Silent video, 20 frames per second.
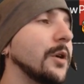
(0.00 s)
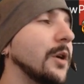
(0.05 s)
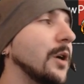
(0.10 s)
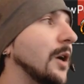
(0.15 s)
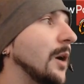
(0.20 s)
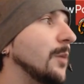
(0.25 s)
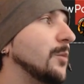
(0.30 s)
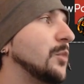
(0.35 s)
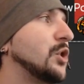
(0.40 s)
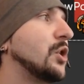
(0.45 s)

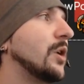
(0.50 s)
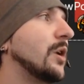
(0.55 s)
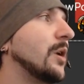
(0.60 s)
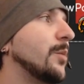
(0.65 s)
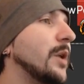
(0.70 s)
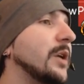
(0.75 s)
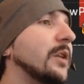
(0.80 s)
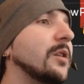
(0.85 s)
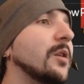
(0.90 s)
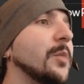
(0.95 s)
I'm just
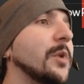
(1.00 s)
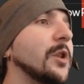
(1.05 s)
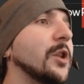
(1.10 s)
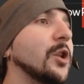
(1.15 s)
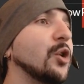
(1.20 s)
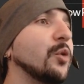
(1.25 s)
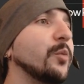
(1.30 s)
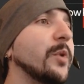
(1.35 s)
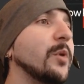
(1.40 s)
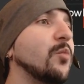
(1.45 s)
gonna make them a
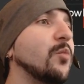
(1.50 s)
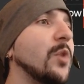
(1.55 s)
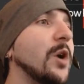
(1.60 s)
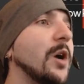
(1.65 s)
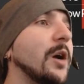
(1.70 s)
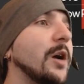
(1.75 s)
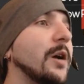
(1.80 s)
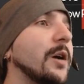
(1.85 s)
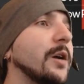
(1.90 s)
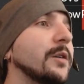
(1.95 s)
little bit
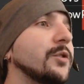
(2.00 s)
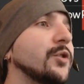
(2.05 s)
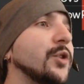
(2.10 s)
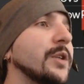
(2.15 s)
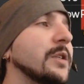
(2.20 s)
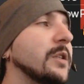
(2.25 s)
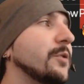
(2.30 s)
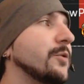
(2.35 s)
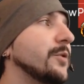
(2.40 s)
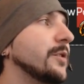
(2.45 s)

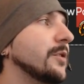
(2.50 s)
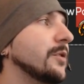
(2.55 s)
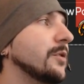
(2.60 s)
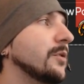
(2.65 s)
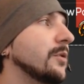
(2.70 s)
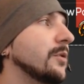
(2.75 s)
translucent.